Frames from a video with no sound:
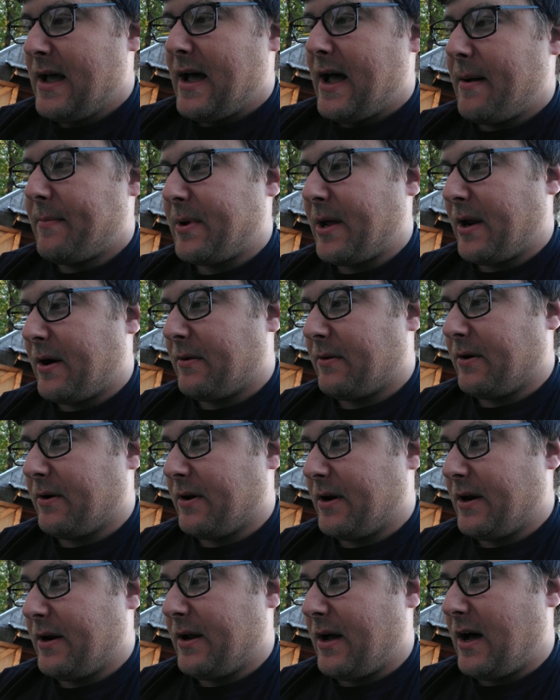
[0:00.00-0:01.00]
I'm kind of
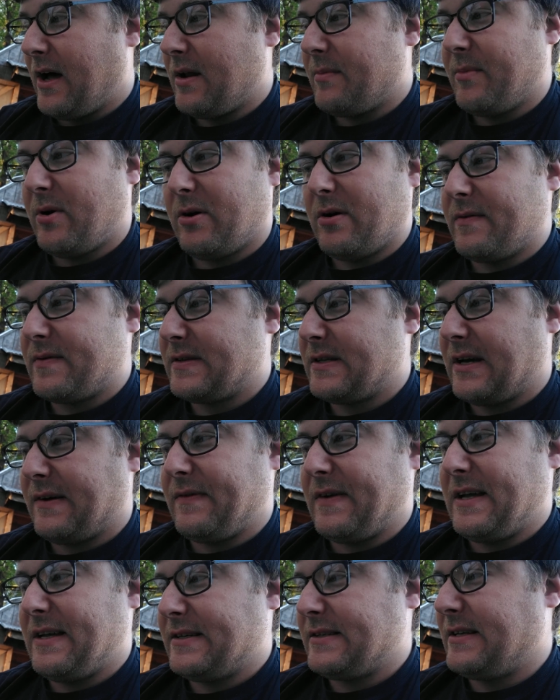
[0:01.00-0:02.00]
learning. Automotive stuff
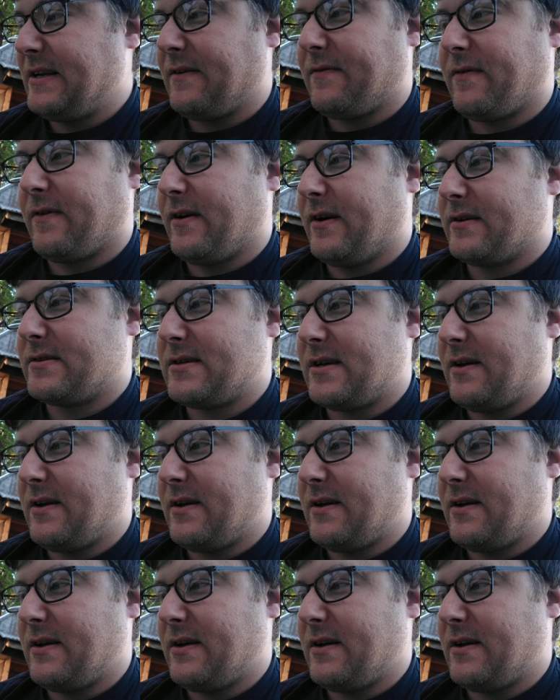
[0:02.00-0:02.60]
is different.